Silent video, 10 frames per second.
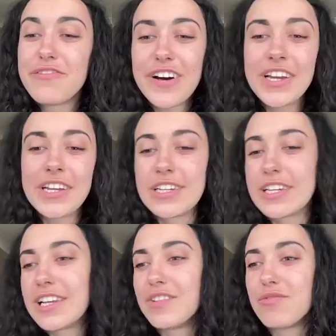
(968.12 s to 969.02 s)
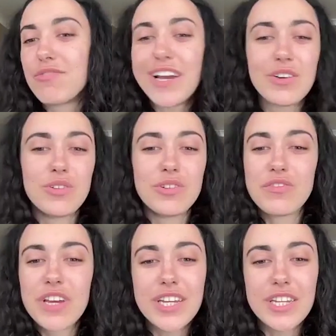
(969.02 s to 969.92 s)
find any like record
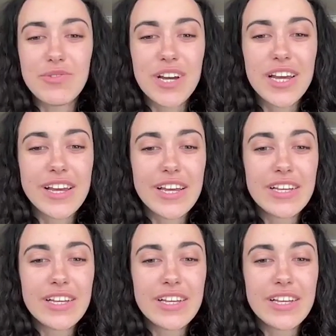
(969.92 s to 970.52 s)
of it anywhere.